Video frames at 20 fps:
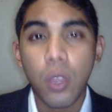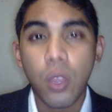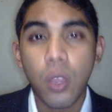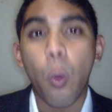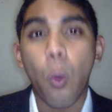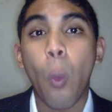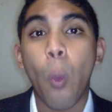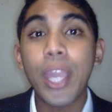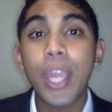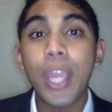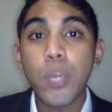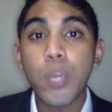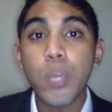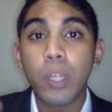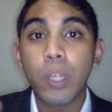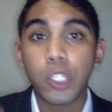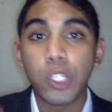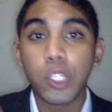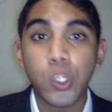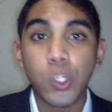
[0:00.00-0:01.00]
what you
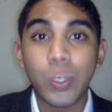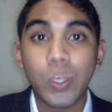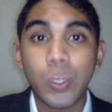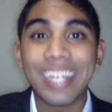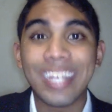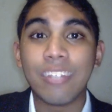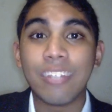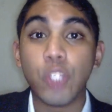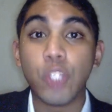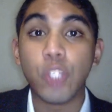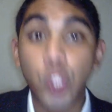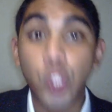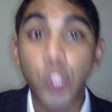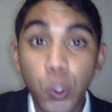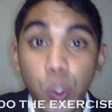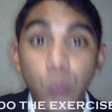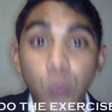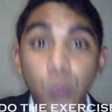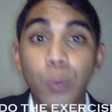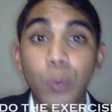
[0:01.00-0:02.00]
want to do is
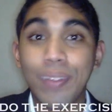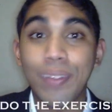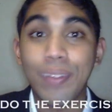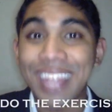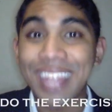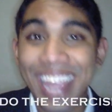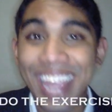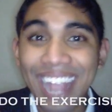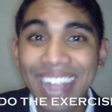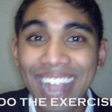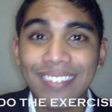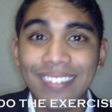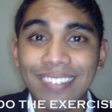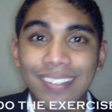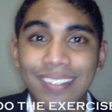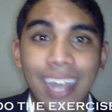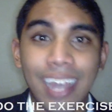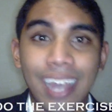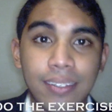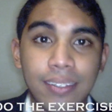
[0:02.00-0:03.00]
do the
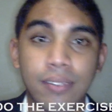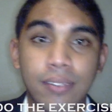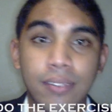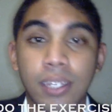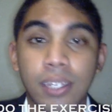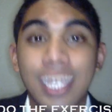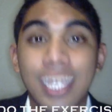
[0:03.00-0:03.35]
exercises.